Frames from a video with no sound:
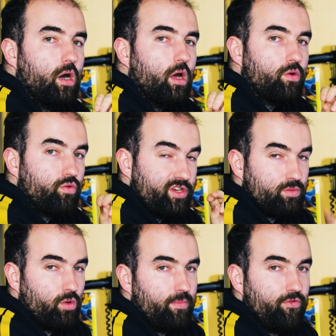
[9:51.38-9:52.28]
the
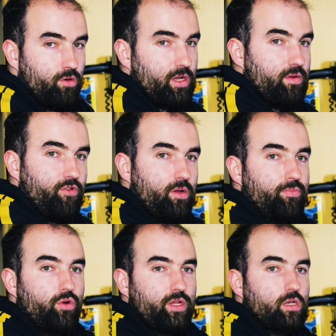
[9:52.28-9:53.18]
reason why I'm filming in
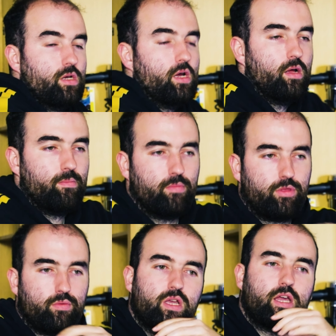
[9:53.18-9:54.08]

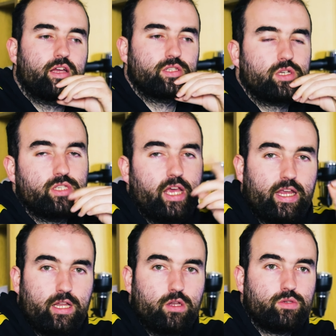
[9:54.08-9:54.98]
5.3K is because
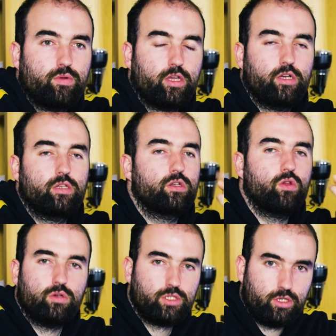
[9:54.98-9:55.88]
A, it looks really good,
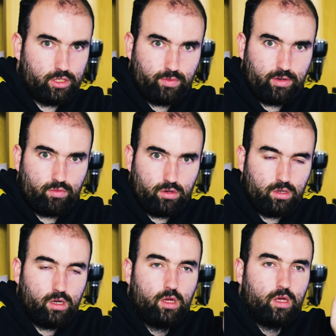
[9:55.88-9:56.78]
not as good as Red
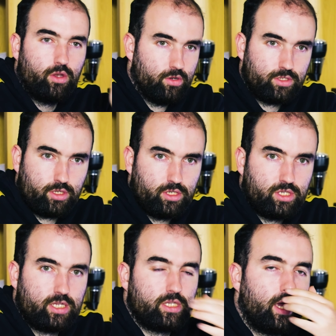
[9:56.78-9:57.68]
Raw, not as good as
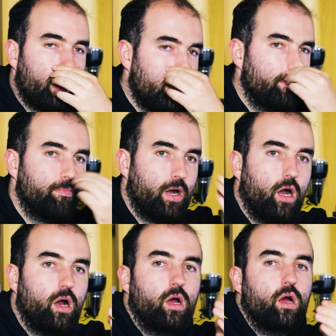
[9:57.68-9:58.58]
6K,
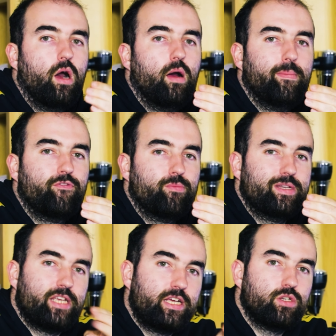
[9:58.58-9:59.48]
but from a
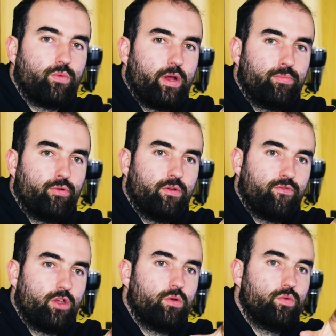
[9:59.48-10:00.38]
data rate point of
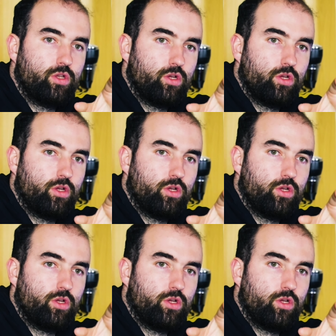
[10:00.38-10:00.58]
view, when